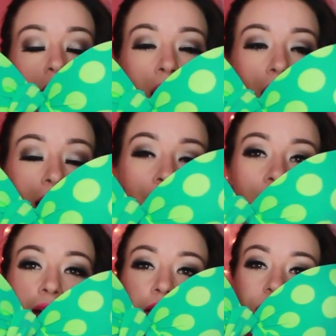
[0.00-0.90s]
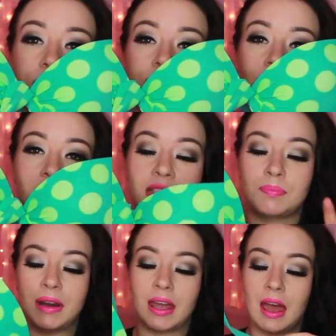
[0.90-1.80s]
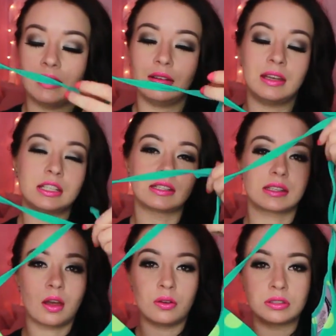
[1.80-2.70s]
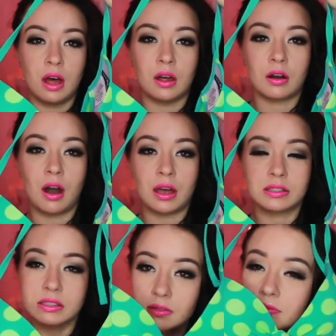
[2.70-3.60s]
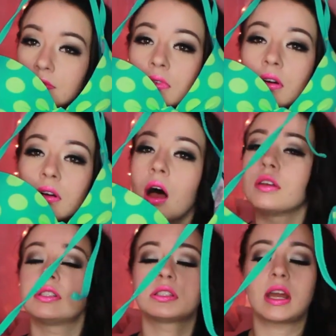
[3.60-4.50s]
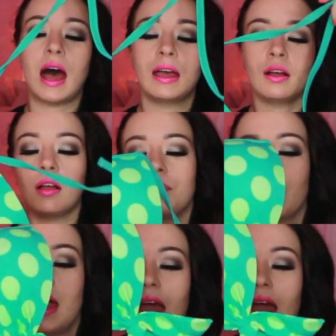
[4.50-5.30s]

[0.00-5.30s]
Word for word: Uh, and it just looks like this. But again, it just goes across halter style,